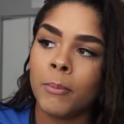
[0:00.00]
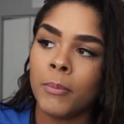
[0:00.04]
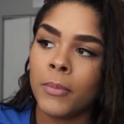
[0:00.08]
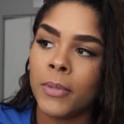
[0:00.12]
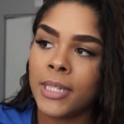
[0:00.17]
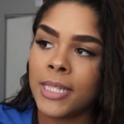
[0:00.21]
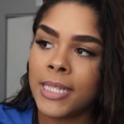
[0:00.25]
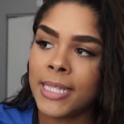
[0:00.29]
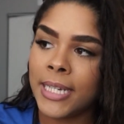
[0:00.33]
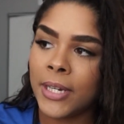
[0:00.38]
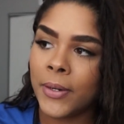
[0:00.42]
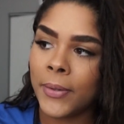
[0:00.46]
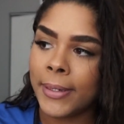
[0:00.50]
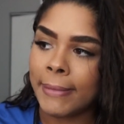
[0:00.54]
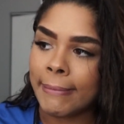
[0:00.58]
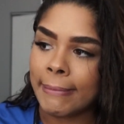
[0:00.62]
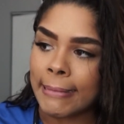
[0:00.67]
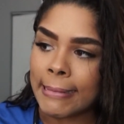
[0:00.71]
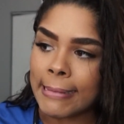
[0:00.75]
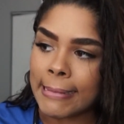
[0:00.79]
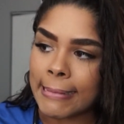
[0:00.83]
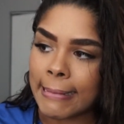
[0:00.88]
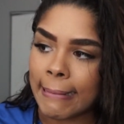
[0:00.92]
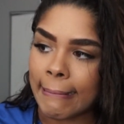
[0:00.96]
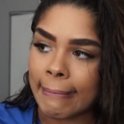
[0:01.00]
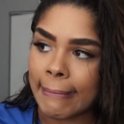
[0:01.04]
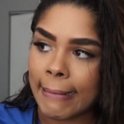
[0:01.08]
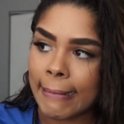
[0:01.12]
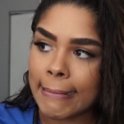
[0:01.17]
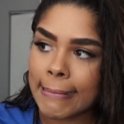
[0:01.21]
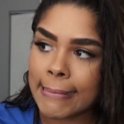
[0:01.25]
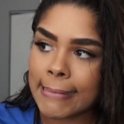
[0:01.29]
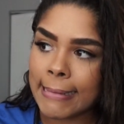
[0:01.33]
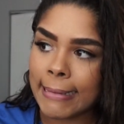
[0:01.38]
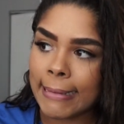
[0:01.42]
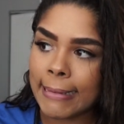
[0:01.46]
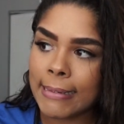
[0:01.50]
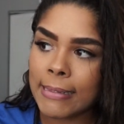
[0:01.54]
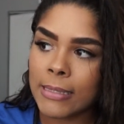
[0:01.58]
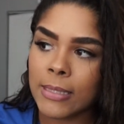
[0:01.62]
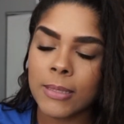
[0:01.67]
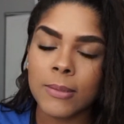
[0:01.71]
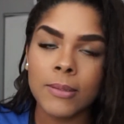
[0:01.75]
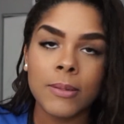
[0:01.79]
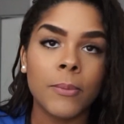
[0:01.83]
materialistic things, I guess.